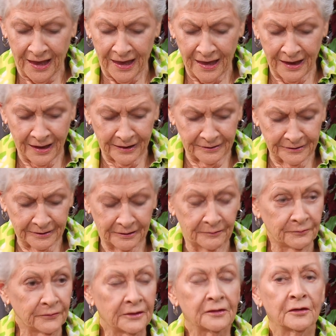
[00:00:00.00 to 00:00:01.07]
And
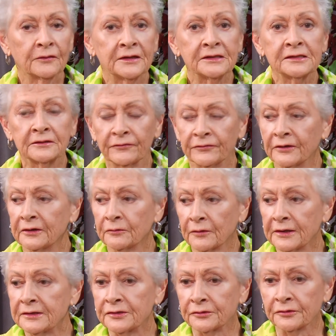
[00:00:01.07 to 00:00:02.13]
so this
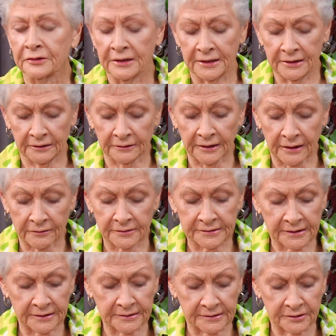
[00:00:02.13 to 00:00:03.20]
fundraiser, it allows
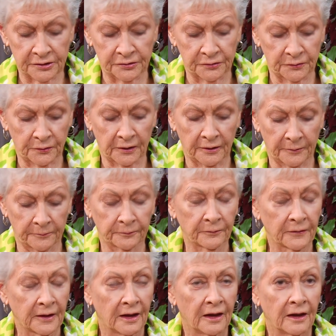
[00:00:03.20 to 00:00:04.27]
us to
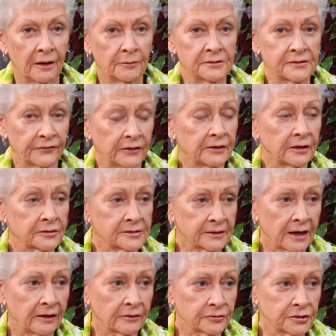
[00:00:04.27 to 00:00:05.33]
fund our
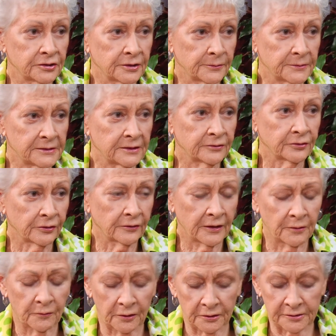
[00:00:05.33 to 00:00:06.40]
scholarships, our Dorothy
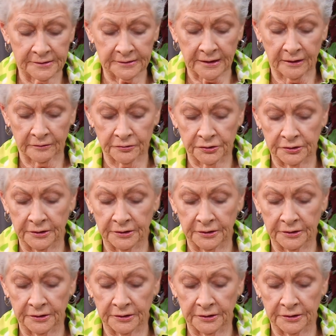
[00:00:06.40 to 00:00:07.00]
Wallace scholarships.